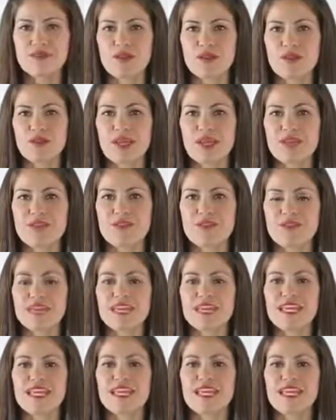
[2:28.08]
Okay?
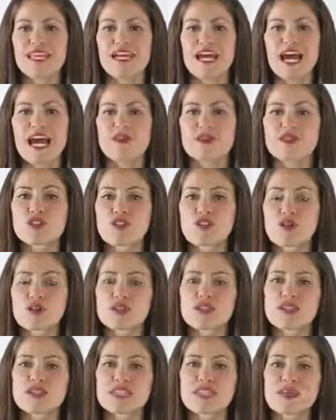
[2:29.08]
So
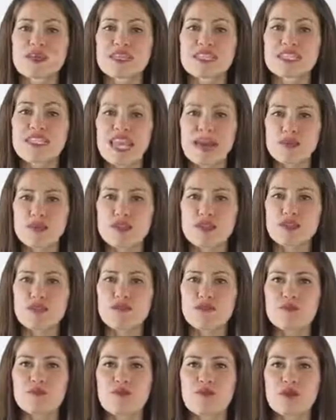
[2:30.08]
some examples of
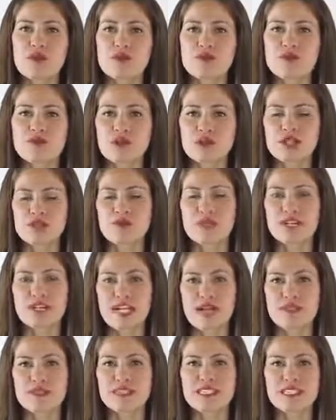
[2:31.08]
important words when it
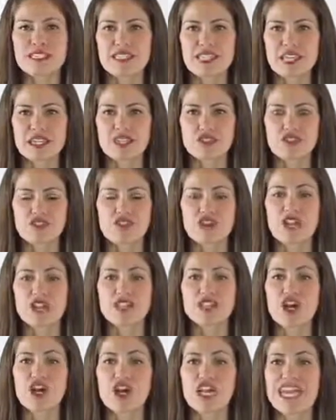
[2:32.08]
comes to sentence
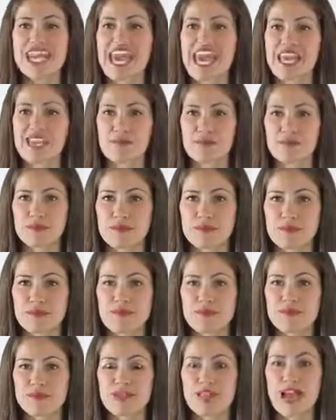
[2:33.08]
stress are names.
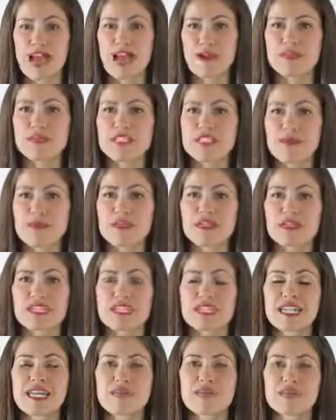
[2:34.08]
Typically
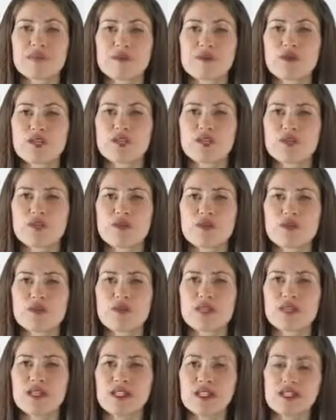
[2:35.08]
a native speaker
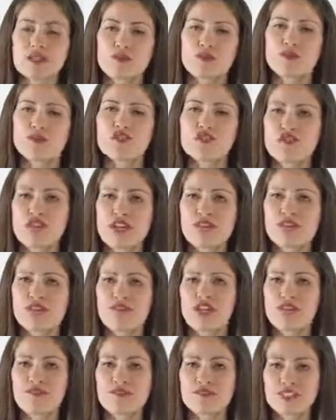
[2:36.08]
will stress
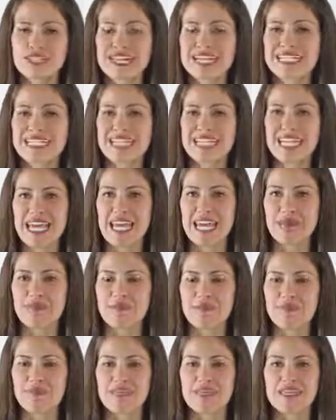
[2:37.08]
or emphasize a
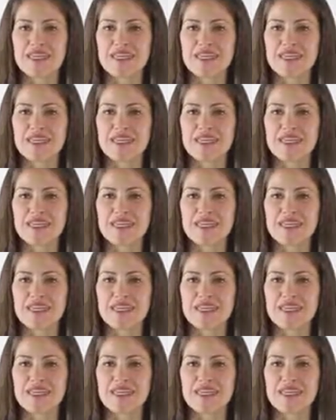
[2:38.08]
name.